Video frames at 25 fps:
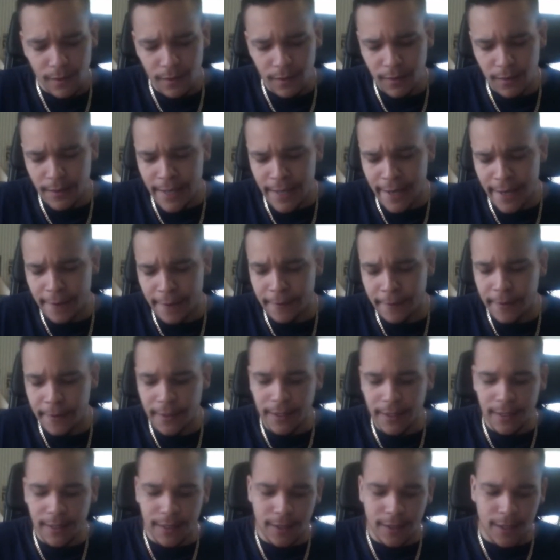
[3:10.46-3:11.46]
now,
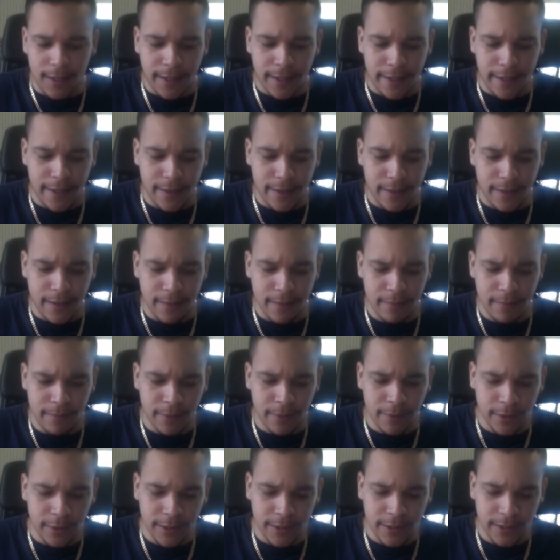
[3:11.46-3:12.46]
uh, in
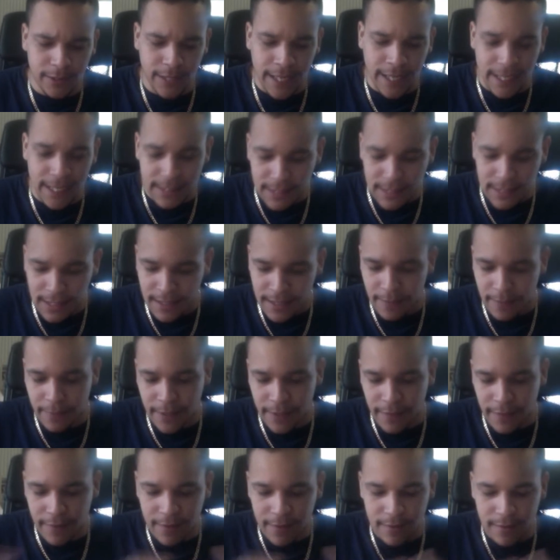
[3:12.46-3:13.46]
book 18, I
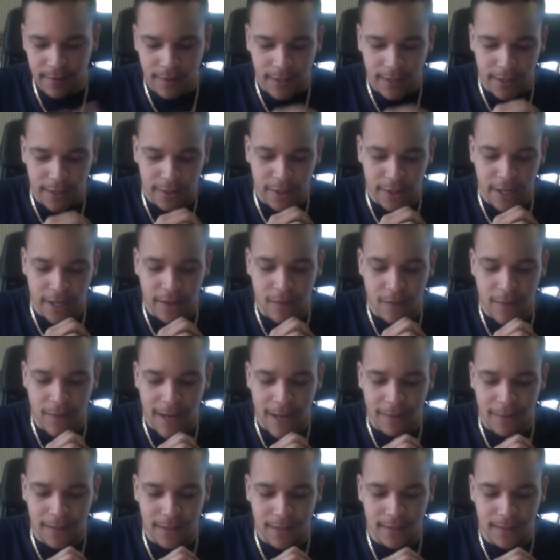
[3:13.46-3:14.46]
believe it's uh, John the
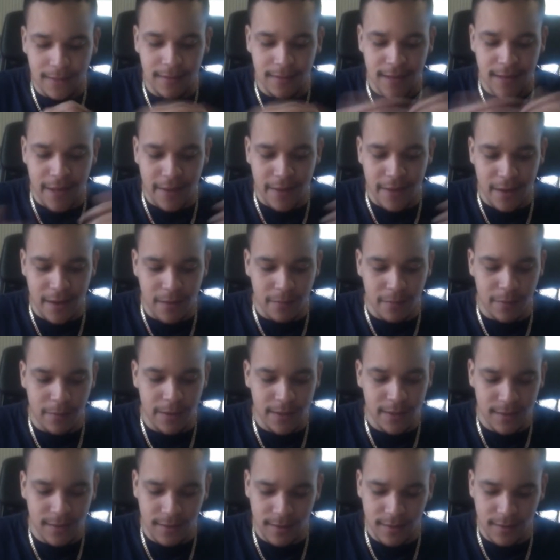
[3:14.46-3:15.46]
Baptist's death and
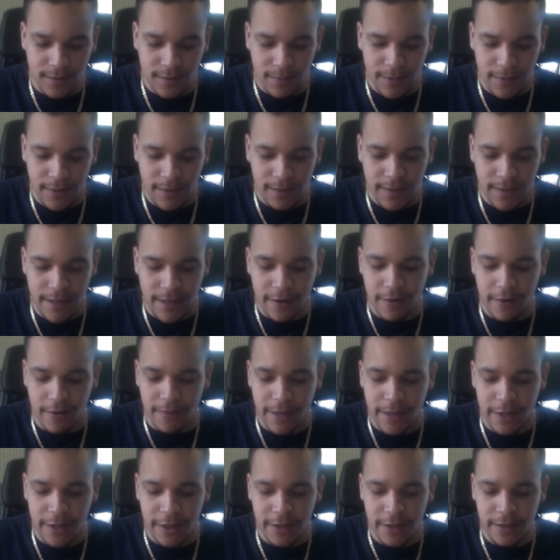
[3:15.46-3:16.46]
imprisonment that are
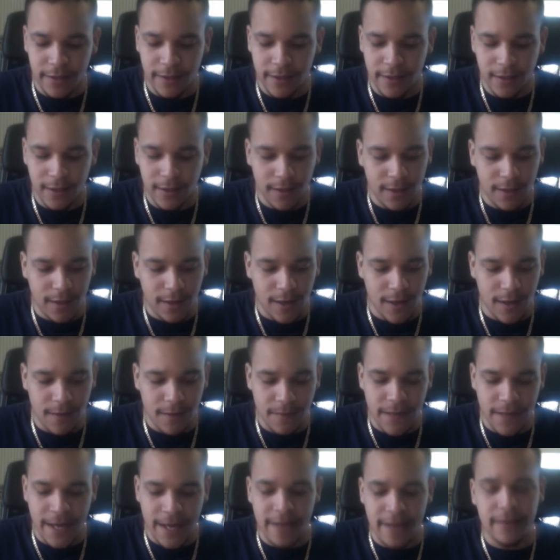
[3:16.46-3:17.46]
mentioned
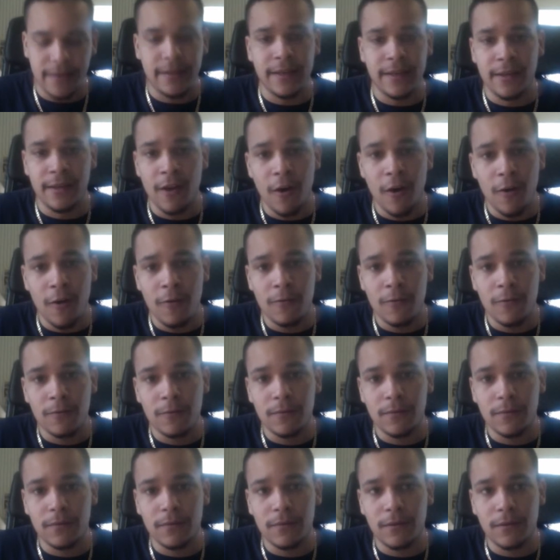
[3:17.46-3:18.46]
um, and they go
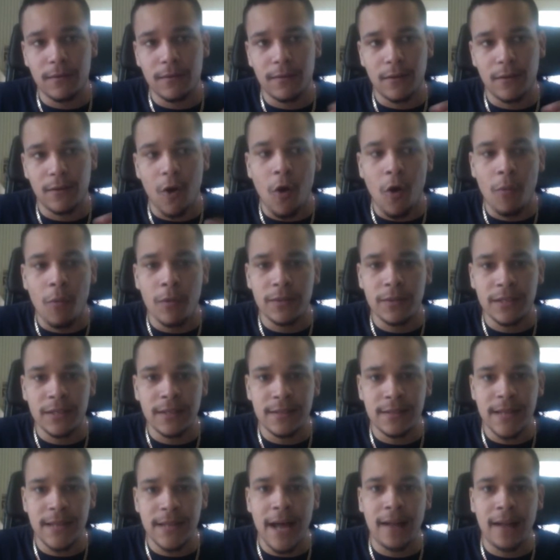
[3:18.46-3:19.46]
almost
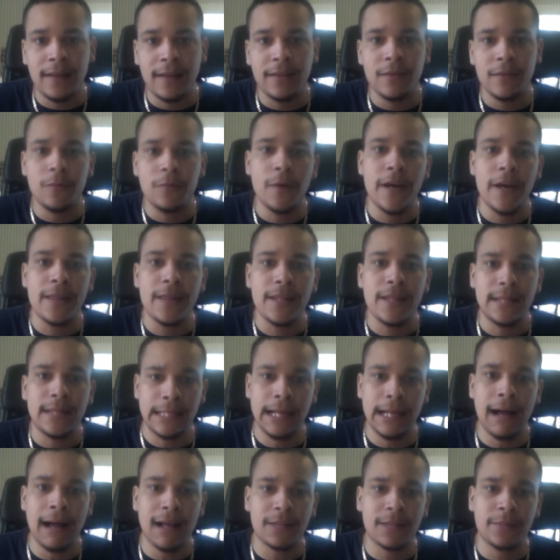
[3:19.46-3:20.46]
exactly the way that the
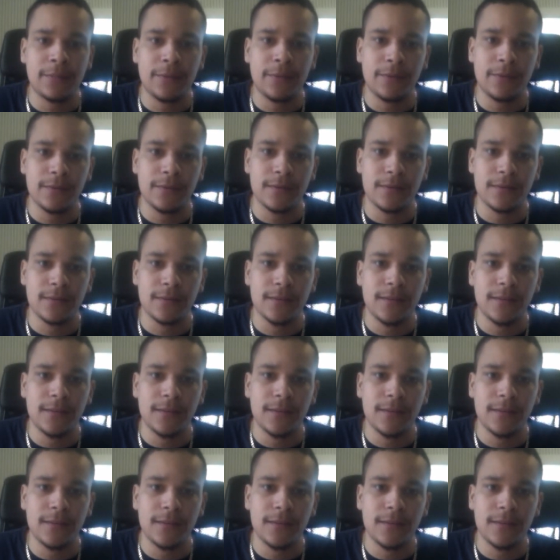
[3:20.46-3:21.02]
Gospels